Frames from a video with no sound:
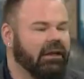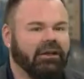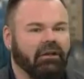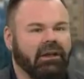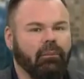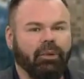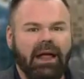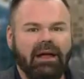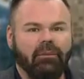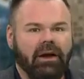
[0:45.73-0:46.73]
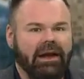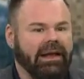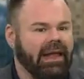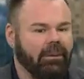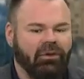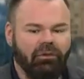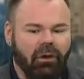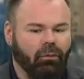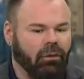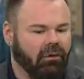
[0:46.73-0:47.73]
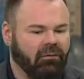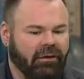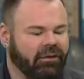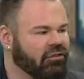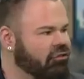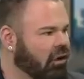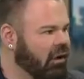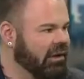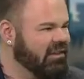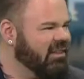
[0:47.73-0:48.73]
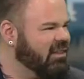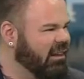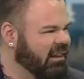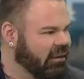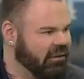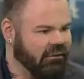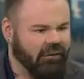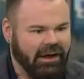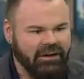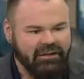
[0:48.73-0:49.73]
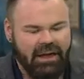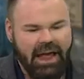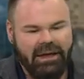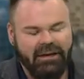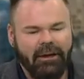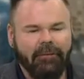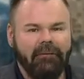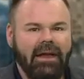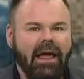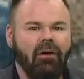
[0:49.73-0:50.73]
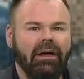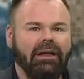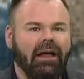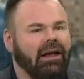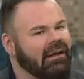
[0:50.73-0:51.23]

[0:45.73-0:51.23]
You look at BlackBerry, it came into our world very strong as a cellular device, and now it